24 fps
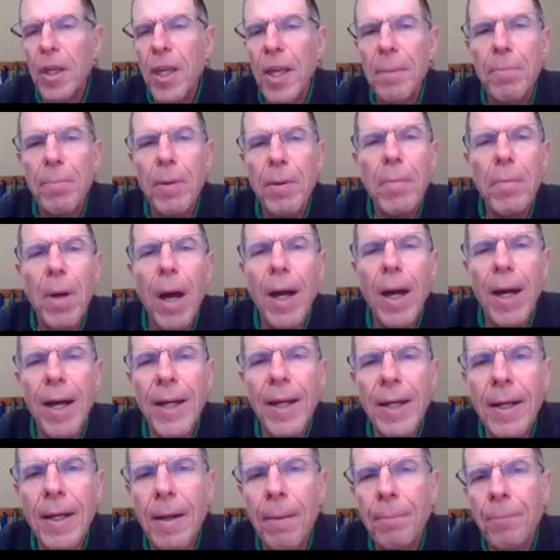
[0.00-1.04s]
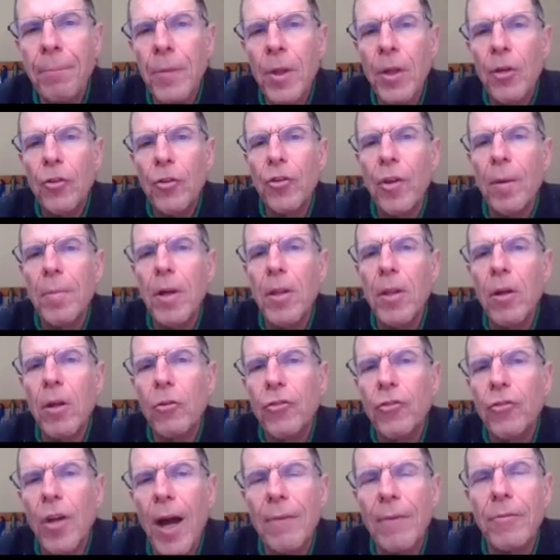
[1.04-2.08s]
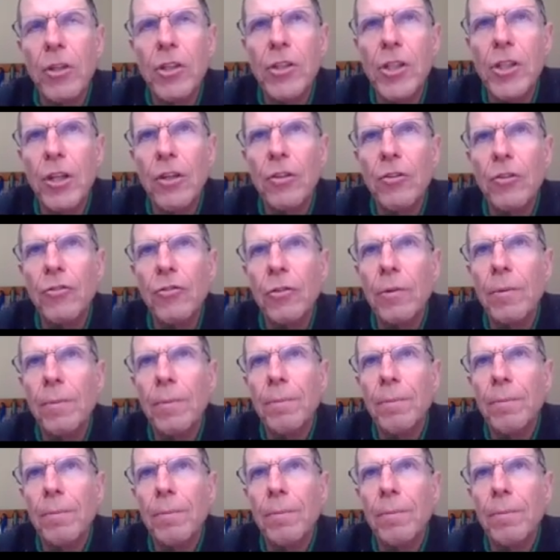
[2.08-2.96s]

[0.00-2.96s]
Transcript: Keep in mind, some of those coverages